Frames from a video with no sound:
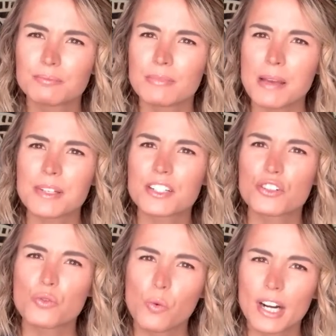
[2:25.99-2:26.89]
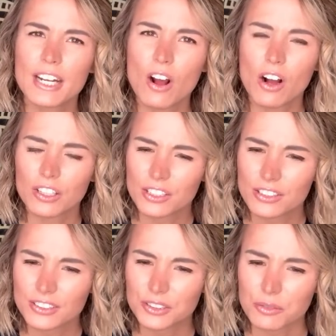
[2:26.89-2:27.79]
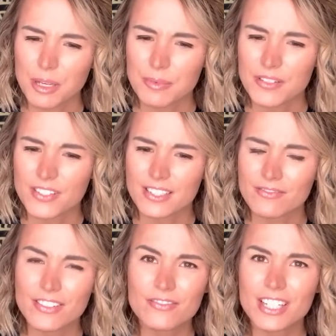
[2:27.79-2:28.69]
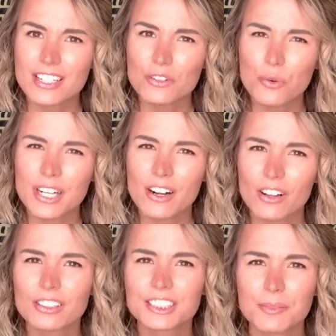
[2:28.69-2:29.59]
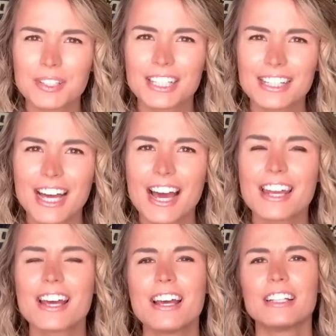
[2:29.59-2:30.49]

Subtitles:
maybe to $20 or maybe even $15, $20, something like that.